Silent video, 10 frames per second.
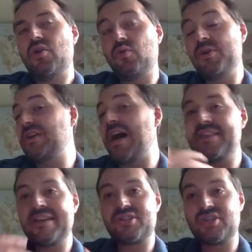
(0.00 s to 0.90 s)
reason I
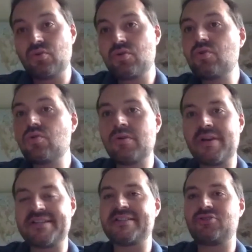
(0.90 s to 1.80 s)
think it's so cool
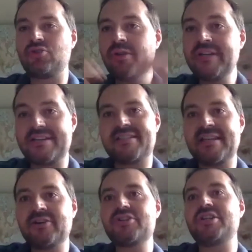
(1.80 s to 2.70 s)
is it's truly a
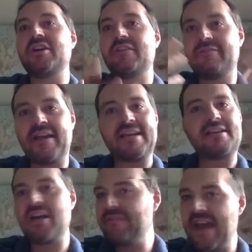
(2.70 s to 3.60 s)
synergy of like
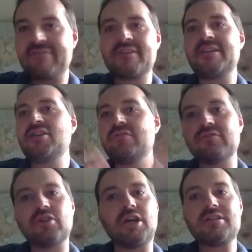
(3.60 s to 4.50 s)
kind of everything you've
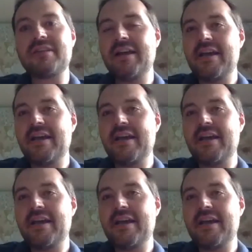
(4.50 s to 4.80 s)
learned.